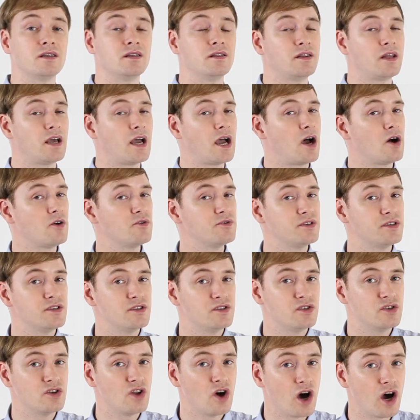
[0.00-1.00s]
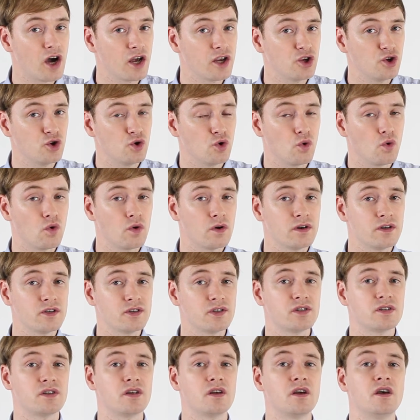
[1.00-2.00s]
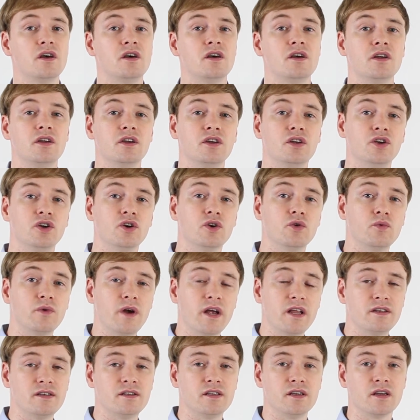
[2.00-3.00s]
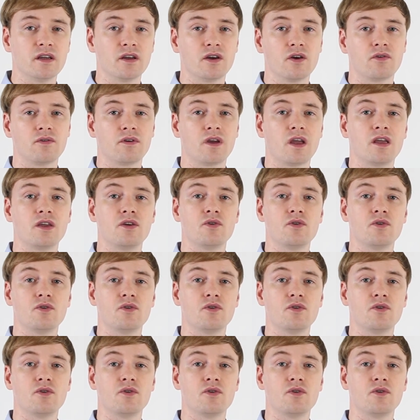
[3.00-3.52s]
the house is not yours, you're renting, okay?